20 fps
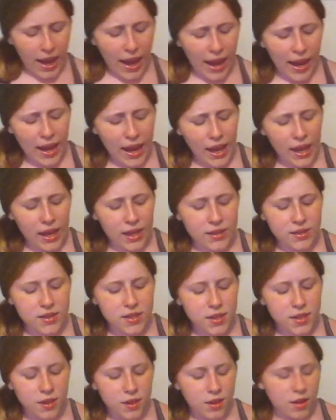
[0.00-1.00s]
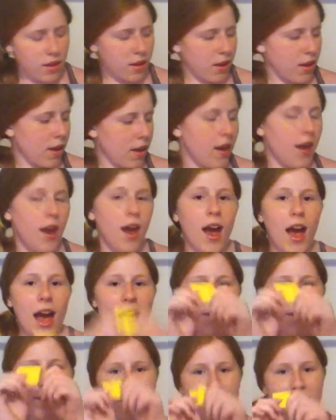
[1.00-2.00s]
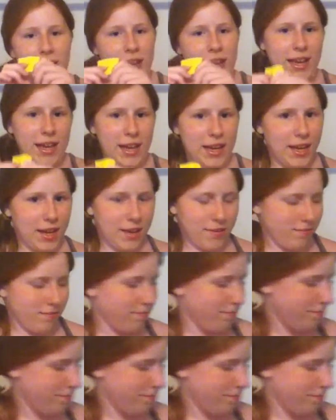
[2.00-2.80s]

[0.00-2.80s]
And I'm marrying Gideon.